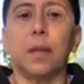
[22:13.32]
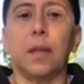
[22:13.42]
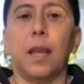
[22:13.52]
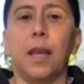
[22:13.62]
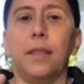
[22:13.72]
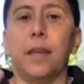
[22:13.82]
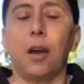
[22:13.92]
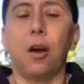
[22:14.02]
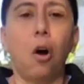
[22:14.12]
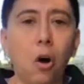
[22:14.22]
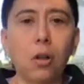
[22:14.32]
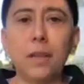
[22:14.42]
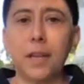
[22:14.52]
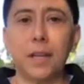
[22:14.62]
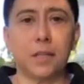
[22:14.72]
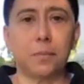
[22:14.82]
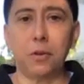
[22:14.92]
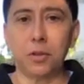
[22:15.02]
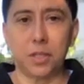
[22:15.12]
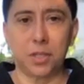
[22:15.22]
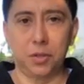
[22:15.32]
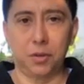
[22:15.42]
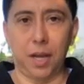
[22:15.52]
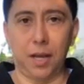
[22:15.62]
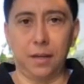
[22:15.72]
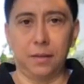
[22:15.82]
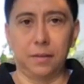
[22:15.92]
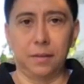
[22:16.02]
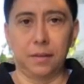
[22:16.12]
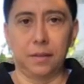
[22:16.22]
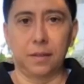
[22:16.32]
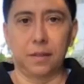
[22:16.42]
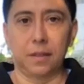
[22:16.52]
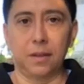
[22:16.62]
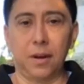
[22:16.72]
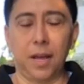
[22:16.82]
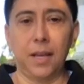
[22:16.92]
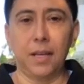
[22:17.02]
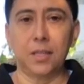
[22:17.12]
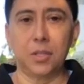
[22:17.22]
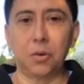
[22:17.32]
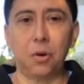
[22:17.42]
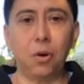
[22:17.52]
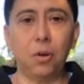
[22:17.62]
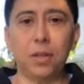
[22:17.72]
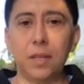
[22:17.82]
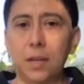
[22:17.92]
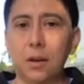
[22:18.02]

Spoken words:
and then hold it as much as you can. All right, so hold it.